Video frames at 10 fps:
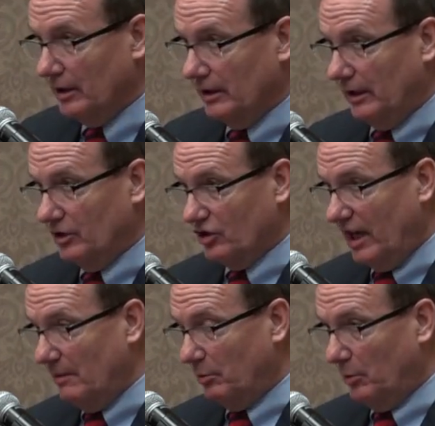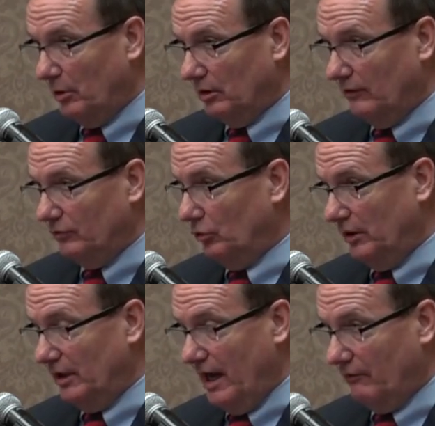that is capable of
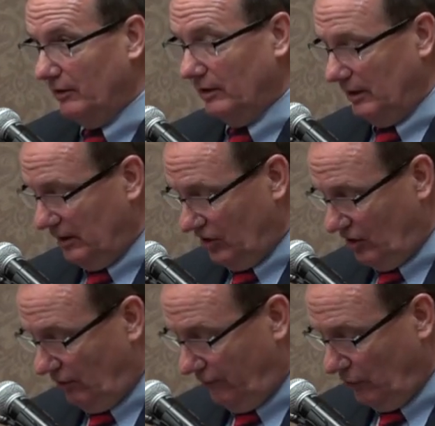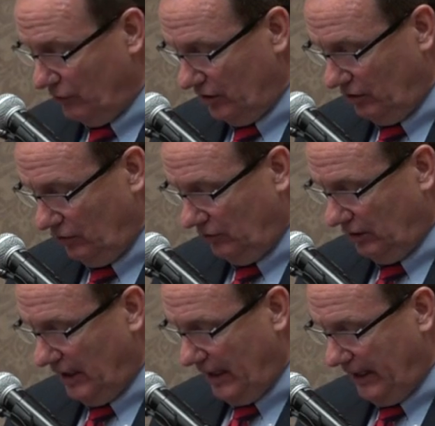doing everything that cell phones can do
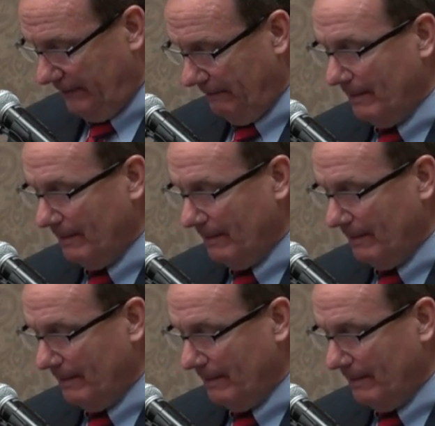today